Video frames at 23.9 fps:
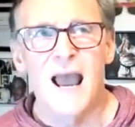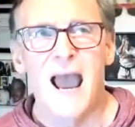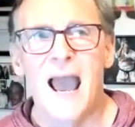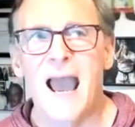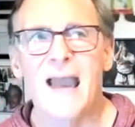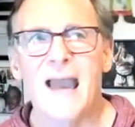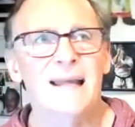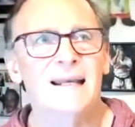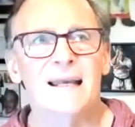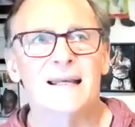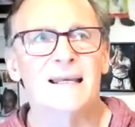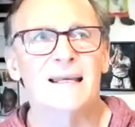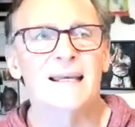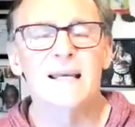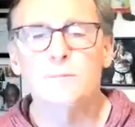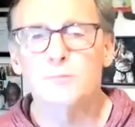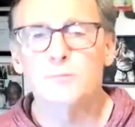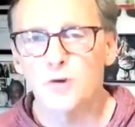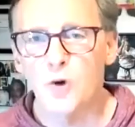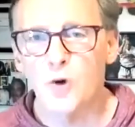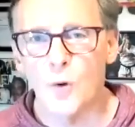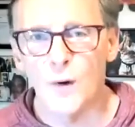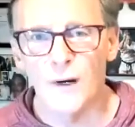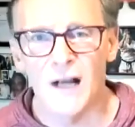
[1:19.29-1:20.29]
and it
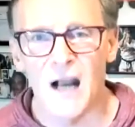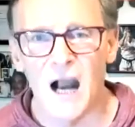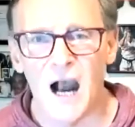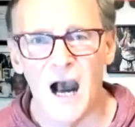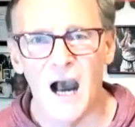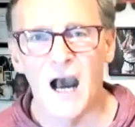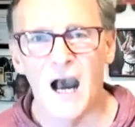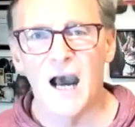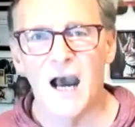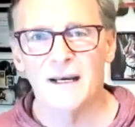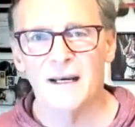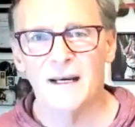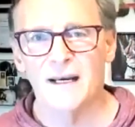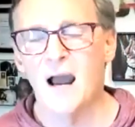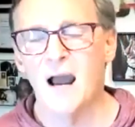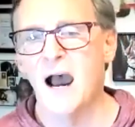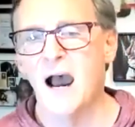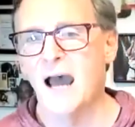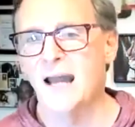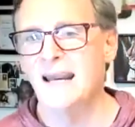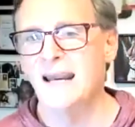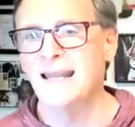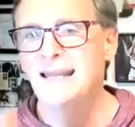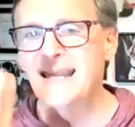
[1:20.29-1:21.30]
keeps going
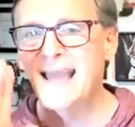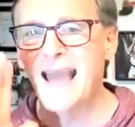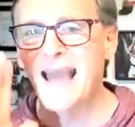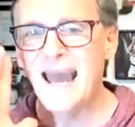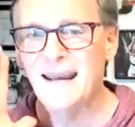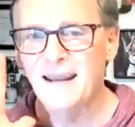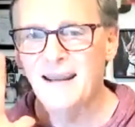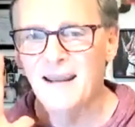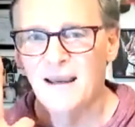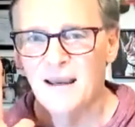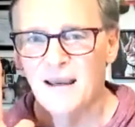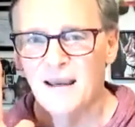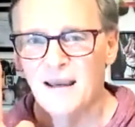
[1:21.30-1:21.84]
on, and yet